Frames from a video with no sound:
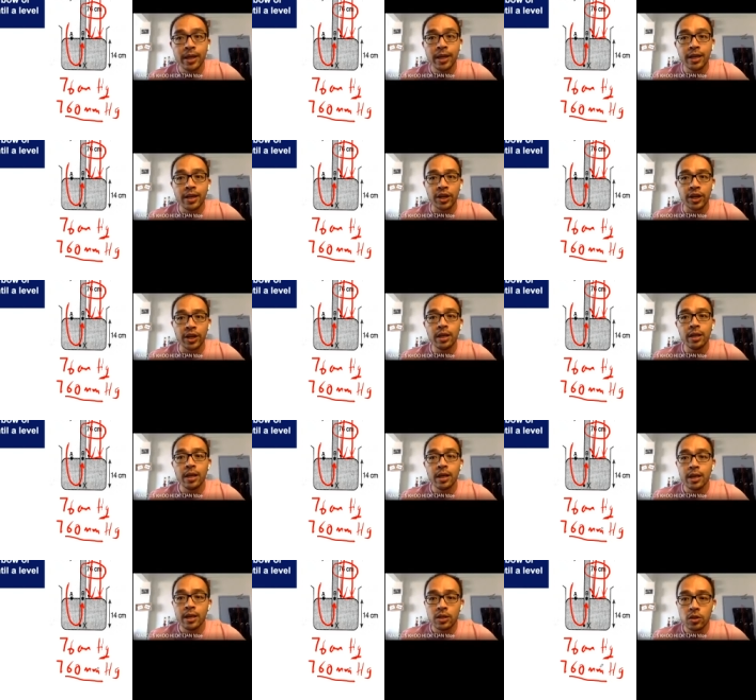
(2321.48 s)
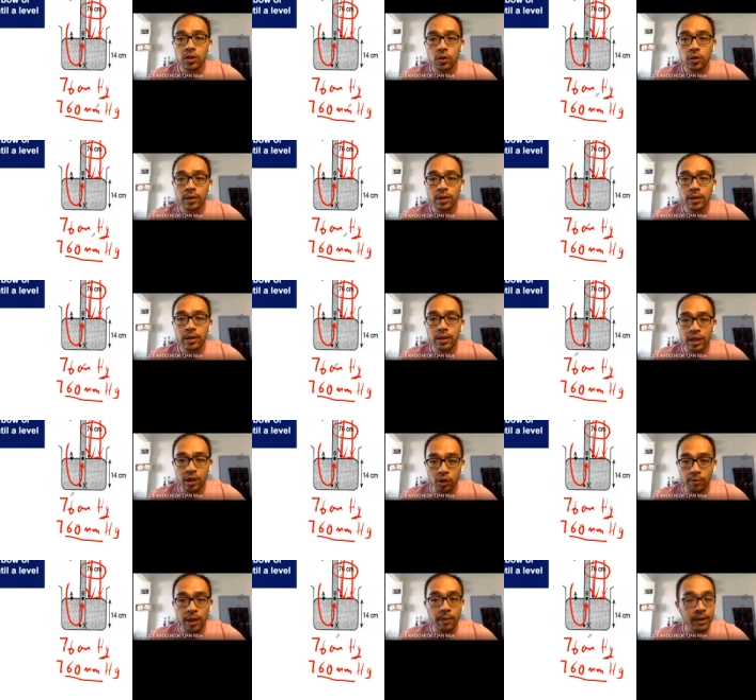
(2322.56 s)
okay, so it
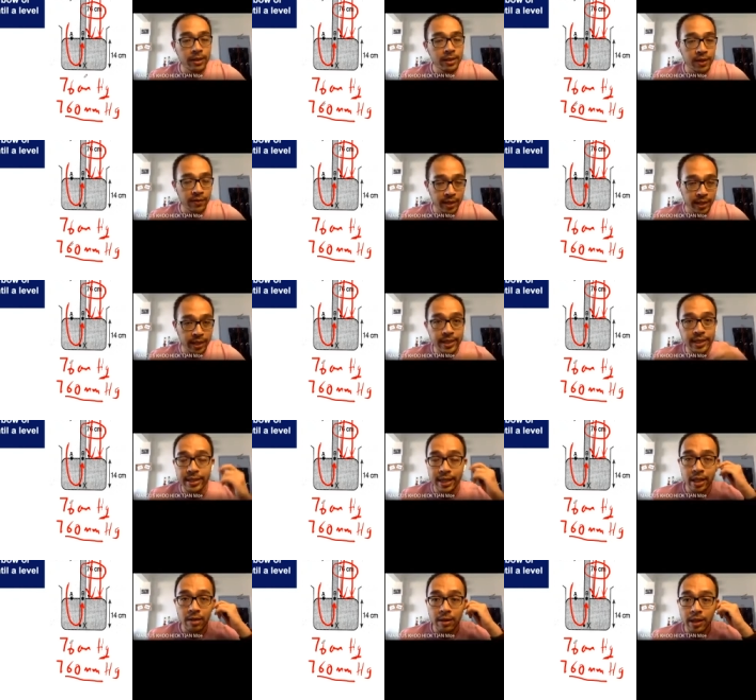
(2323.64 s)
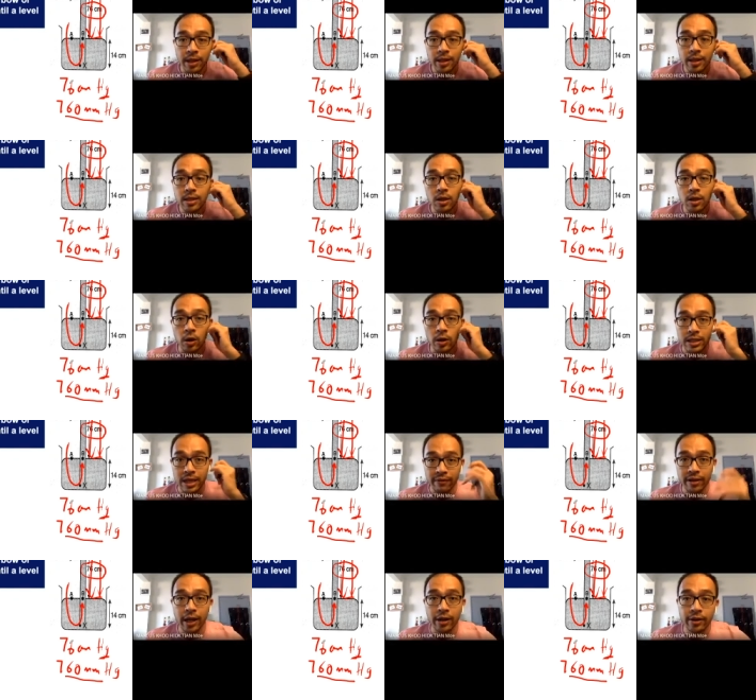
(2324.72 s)
will be about 76 centimeters or
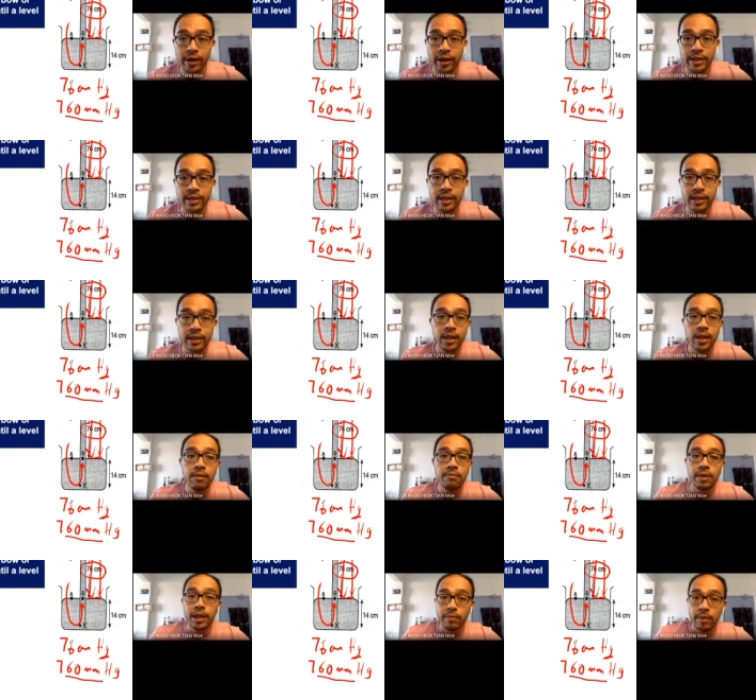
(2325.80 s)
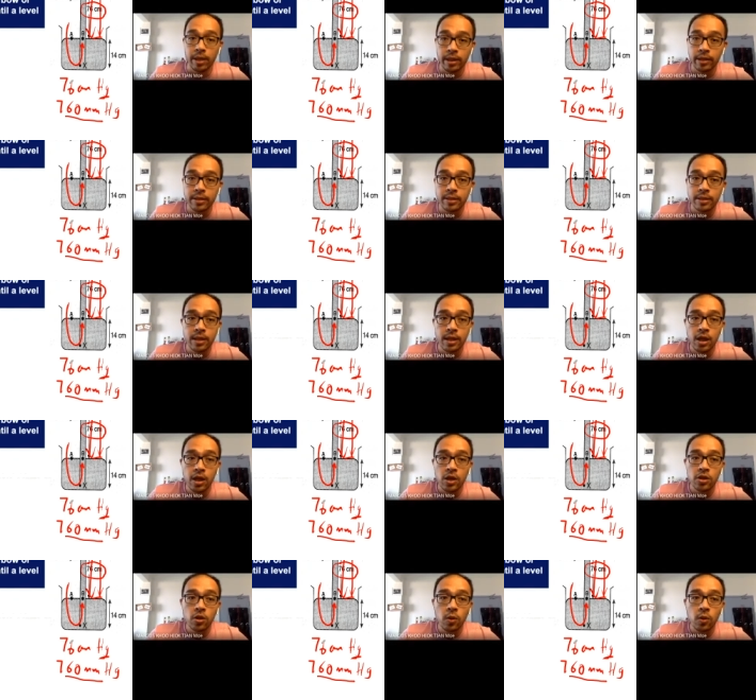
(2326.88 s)
760 millimeters.
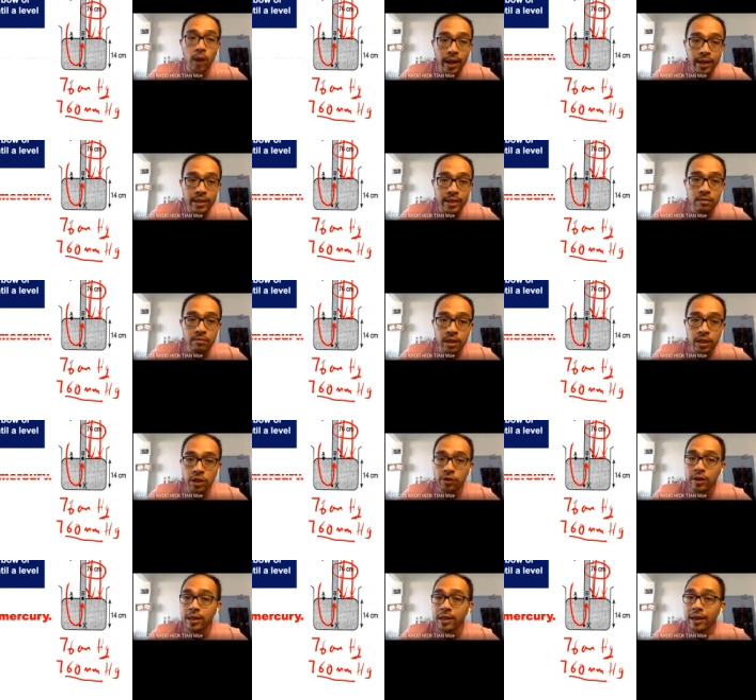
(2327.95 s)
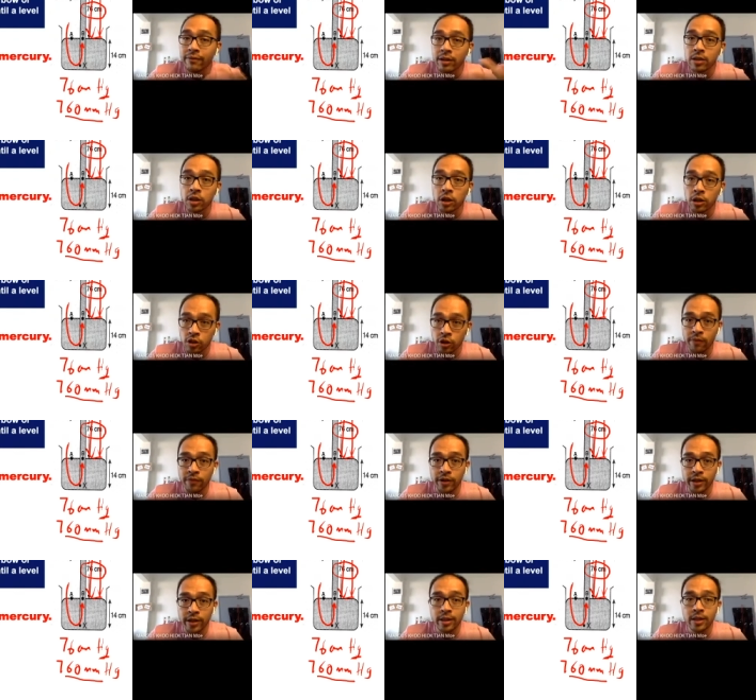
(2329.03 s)
So why does the mercury level not drop
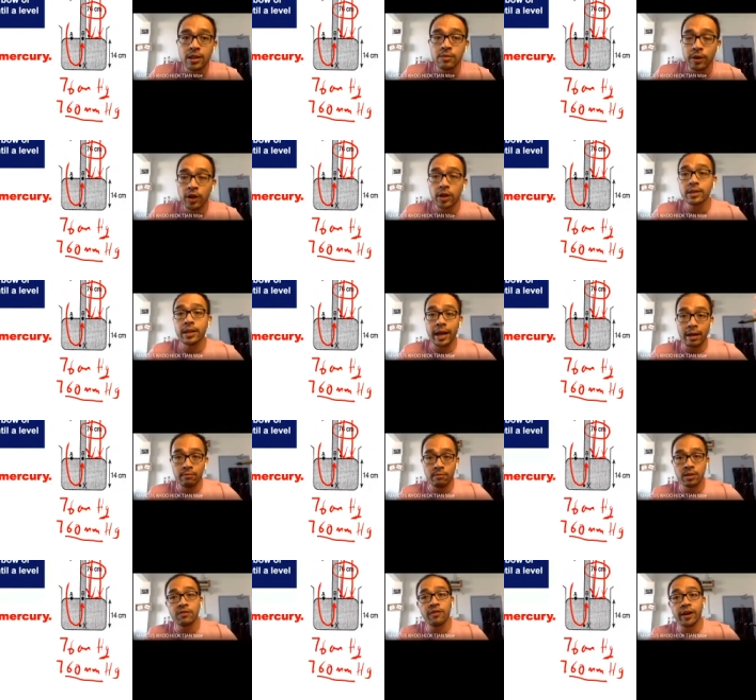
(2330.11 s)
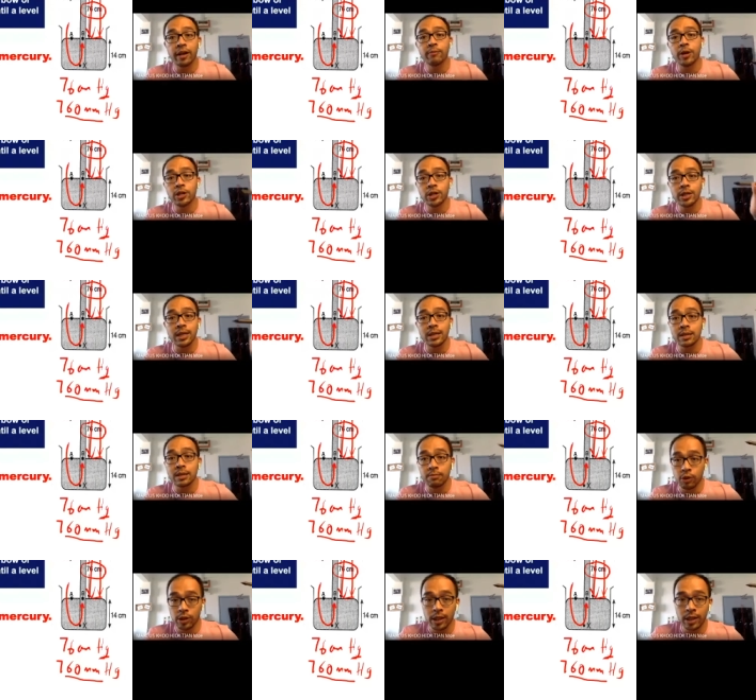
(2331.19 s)
further? It's because the atmospheric pressure is
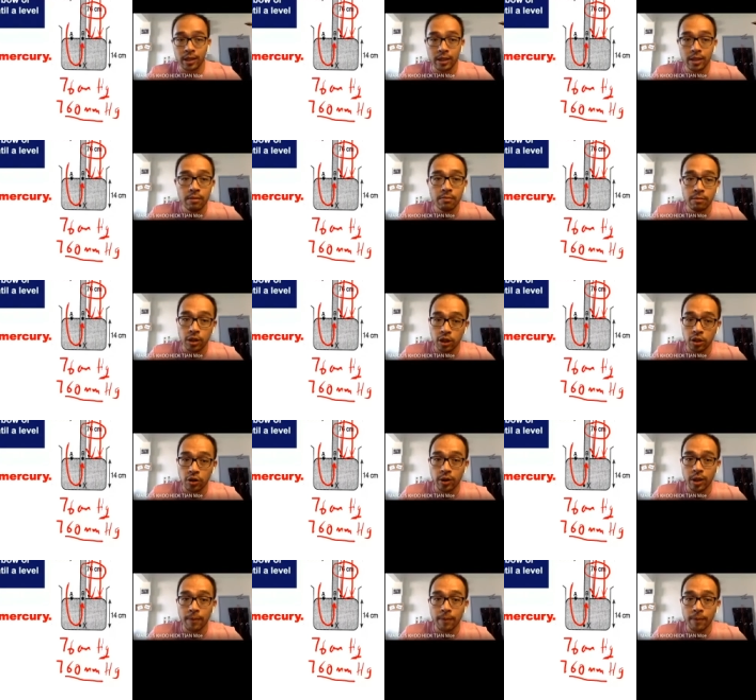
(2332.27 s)
supporting the mercury.